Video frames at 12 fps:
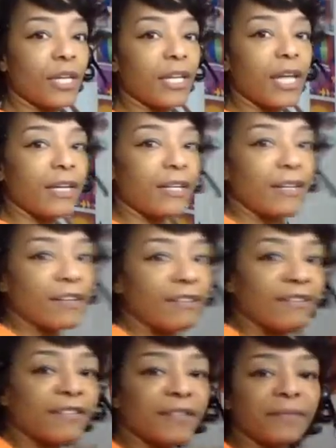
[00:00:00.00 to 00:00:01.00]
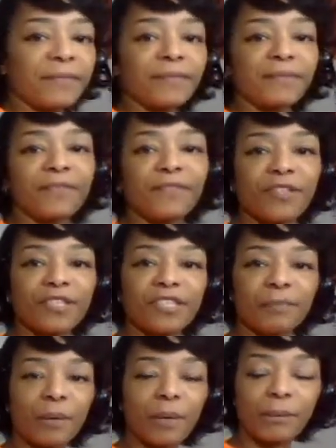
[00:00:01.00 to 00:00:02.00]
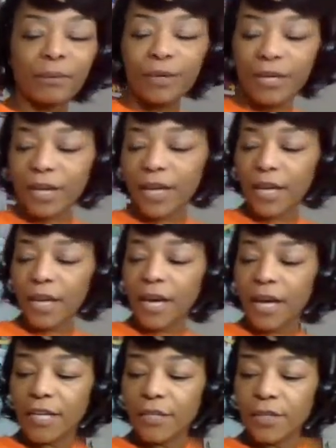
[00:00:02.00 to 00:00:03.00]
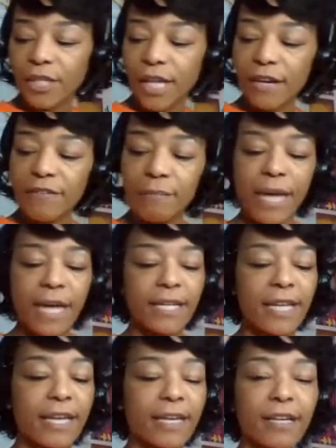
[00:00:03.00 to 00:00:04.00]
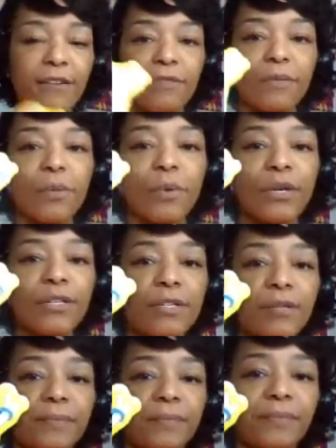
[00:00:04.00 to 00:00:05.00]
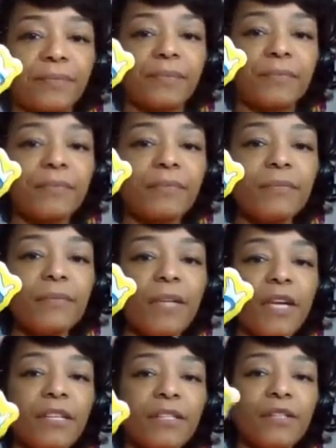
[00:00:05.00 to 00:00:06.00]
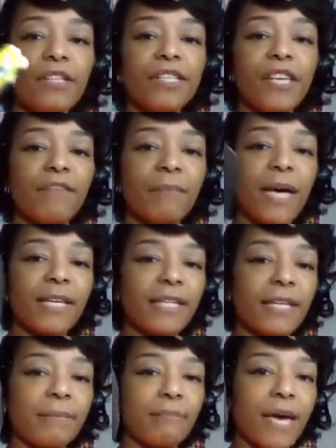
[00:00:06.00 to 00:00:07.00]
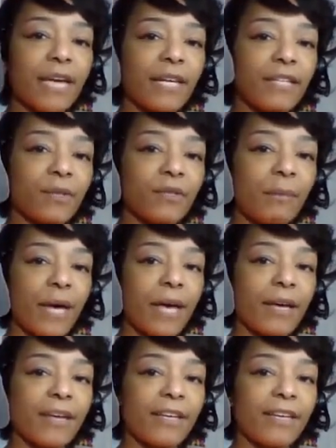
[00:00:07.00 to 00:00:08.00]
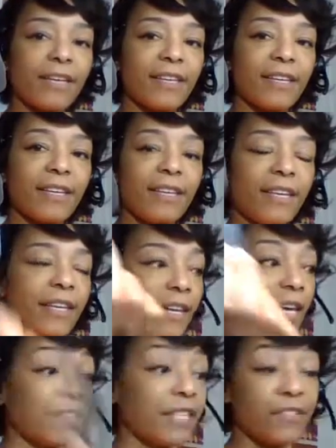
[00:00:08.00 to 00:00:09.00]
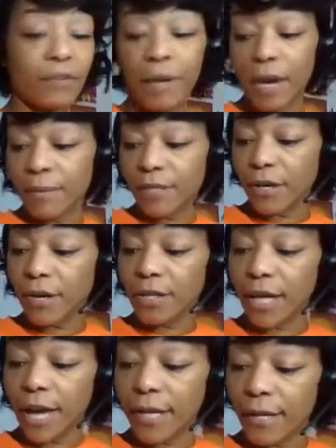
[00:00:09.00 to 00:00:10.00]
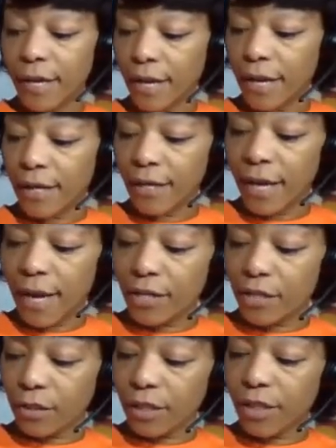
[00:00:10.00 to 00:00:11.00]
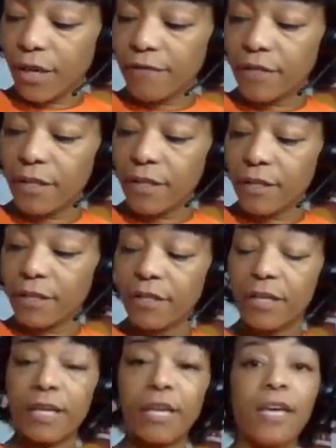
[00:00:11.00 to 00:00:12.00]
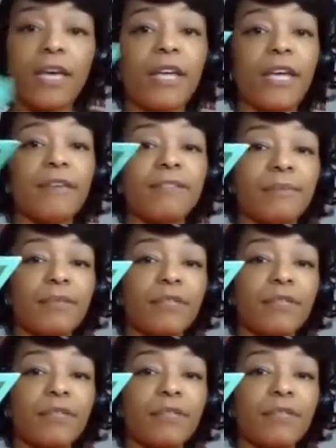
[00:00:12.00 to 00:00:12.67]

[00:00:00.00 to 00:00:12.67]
a lot of, you can see my whiteboard, I use a lot of magnetic rewards. So these have magnets on the back. Got these from Amazon. I actually love these. And I have some